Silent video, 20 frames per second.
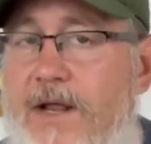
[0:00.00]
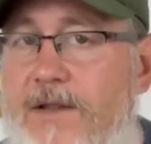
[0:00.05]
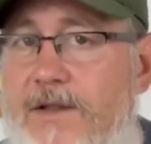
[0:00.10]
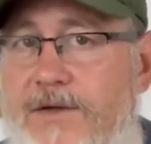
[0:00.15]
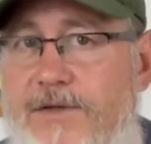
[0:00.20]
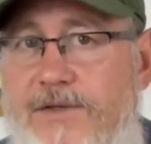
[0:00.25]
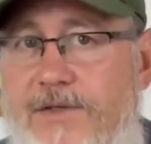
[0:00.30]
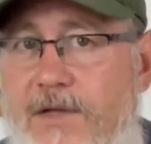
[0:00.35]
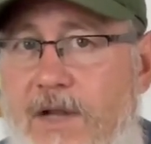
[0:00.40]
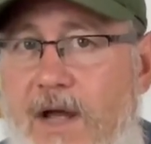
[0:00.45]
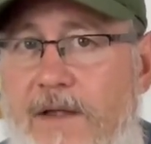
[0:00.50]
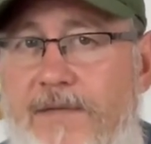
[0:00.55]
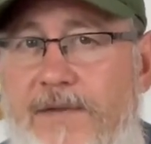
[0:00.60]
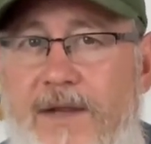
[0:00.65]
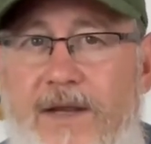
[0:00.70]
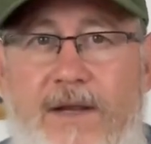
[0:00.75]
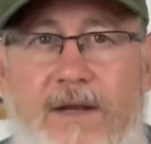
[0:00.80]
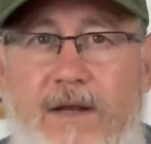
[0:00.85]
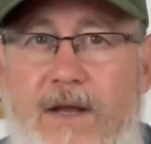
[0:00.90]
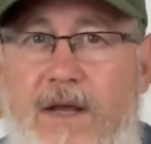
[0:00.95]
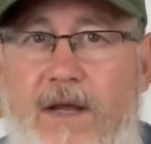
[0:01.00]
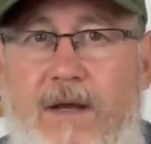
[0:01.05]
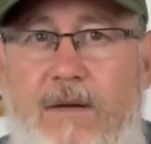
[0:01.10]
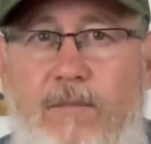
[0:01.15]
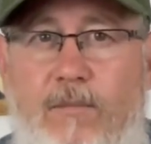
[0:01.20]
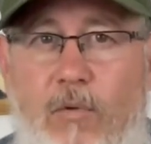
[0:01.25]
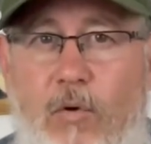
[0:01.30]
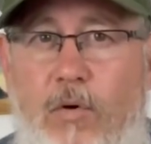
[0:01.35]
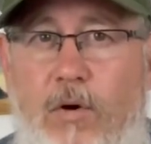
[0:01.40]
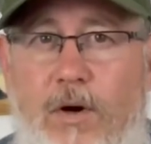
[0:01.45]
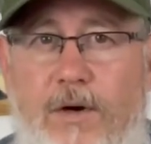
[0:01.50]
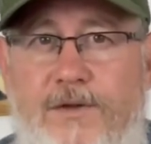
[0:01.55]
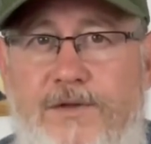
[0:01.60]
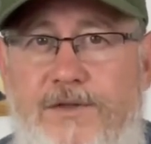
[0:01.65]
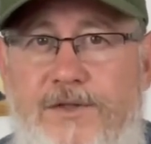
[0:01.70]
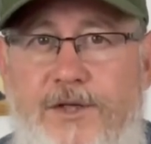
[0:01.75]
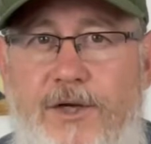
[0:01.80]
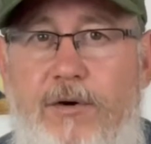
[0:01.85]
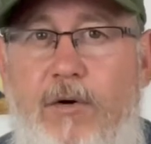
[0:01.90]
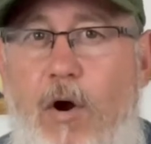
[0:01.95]
There's nothing more
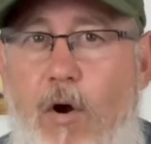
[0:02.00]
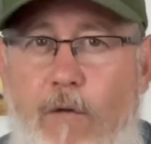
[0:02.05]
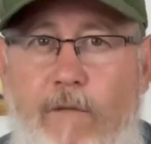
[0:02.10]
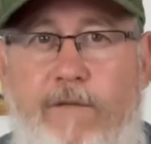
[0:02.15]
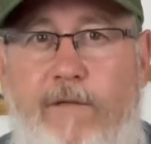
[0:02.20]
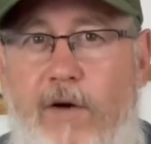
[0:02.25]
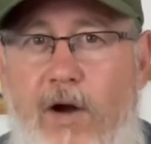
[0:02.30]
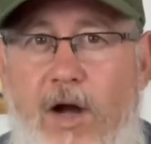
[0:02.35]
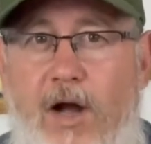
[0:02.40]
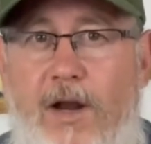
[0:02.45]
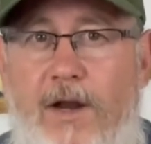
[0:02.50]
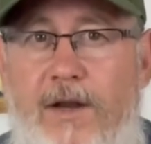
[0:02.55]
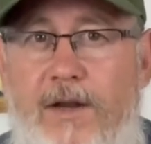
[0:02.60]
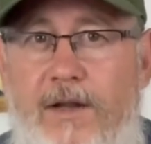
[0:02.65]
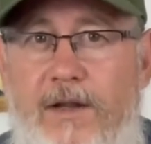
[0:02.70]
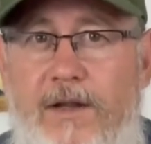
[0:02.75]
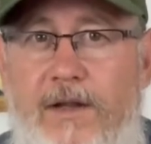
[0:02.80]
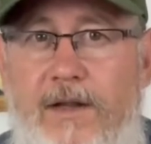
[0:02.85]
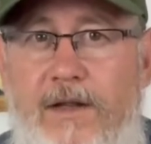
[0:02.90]
zero fun,